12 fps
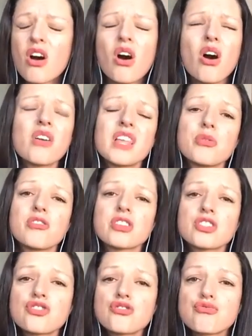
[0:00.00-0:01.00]
Oh, they were
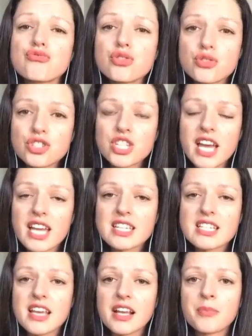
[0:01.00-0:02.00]

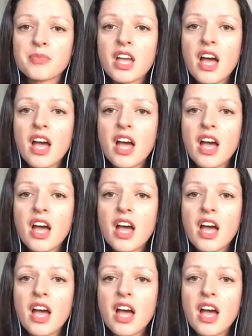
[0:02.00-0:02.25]
excruciating.